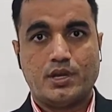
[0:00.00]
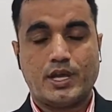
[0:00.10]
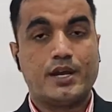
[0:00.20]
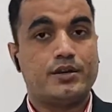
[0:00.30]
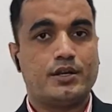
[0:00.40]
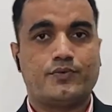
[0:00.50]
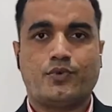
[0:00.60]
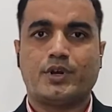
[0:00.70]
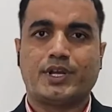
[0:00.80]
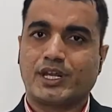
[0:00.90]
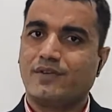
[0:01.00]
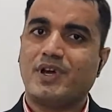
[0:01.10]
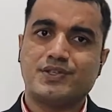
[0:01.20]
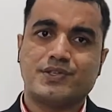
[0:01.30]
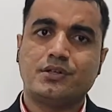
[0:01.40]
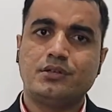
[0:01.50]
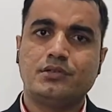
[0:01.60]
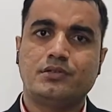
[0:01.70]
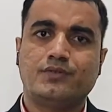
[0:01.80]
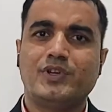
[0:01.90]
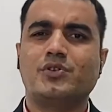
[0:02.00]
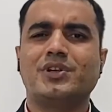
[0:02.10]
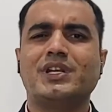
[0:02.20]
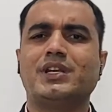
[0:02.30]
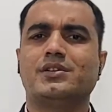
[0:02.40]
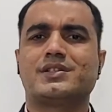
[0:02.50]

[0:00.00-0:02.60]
And for negative answer, we don't need